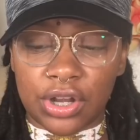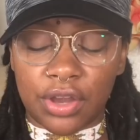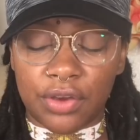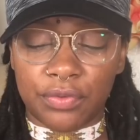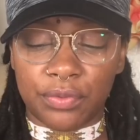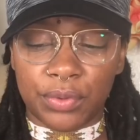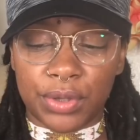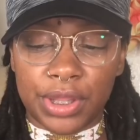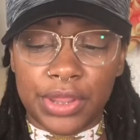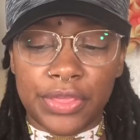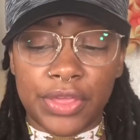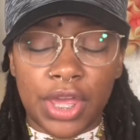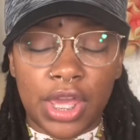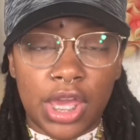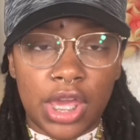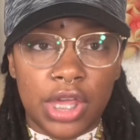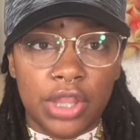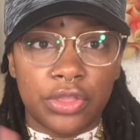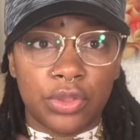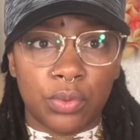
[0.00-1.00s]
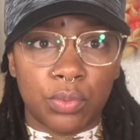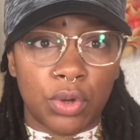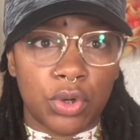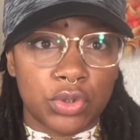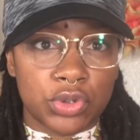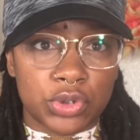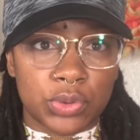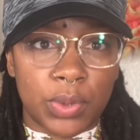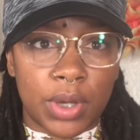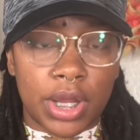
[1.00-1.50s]
off with. The
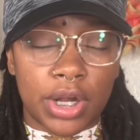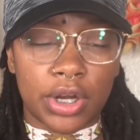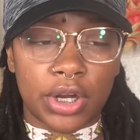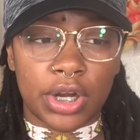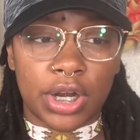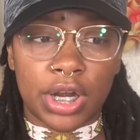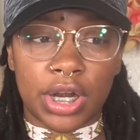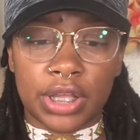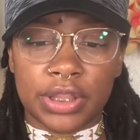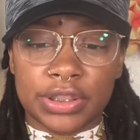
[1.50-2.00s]
rose water,